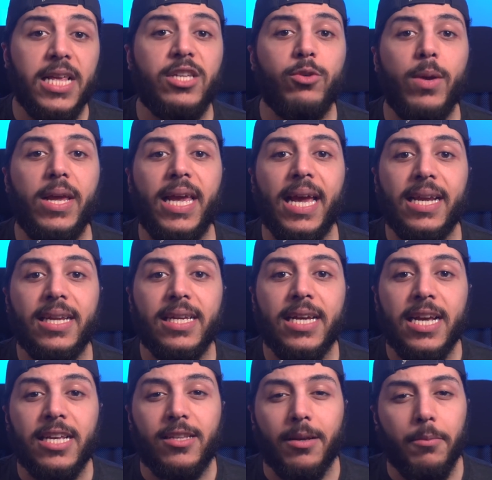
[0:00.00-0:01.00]
this weekend,
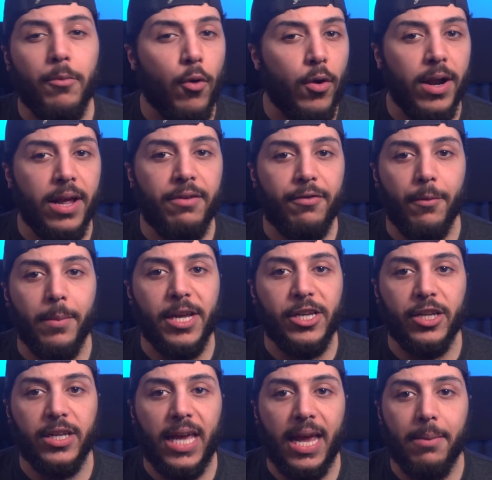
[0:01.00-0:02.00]
some more
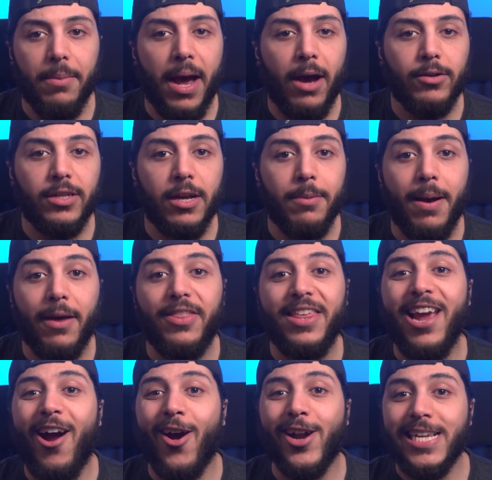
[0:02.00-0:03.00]
information came out about
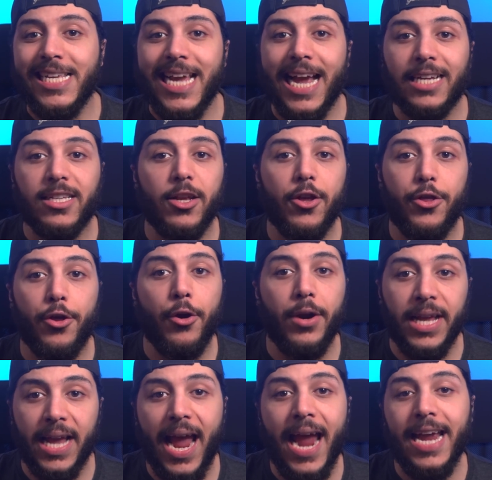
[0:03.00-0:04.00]
the R T X
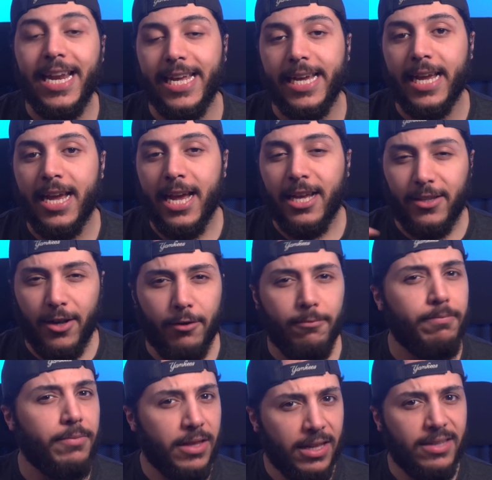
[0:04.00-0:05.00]
thirty eighty,
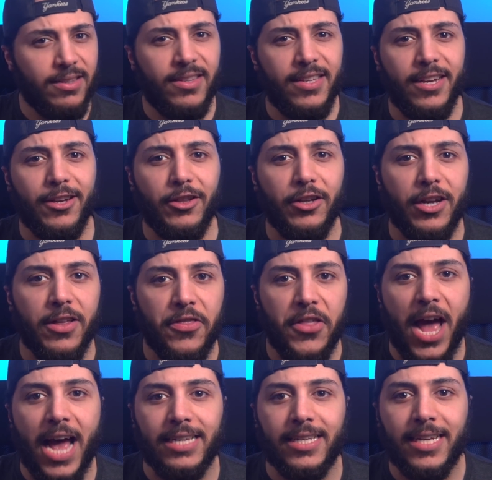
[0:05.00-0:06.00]
so let's take a look at
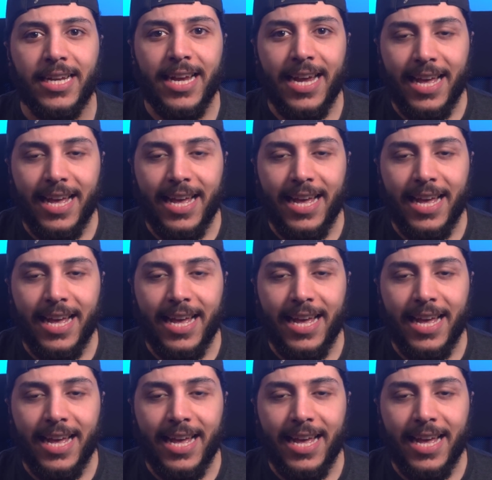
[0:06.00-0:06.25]
that.